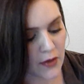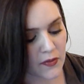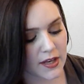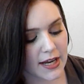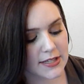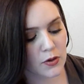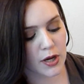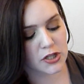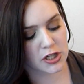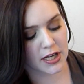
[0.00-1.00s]
The next
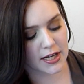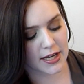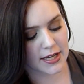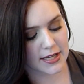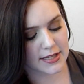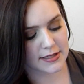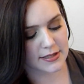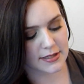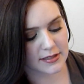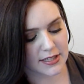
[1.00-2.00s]
question is,
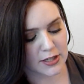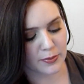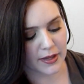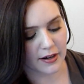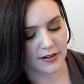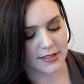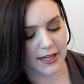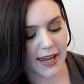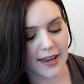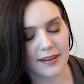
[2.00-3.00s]
did you play hard to
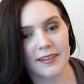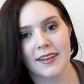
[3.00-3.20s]
get?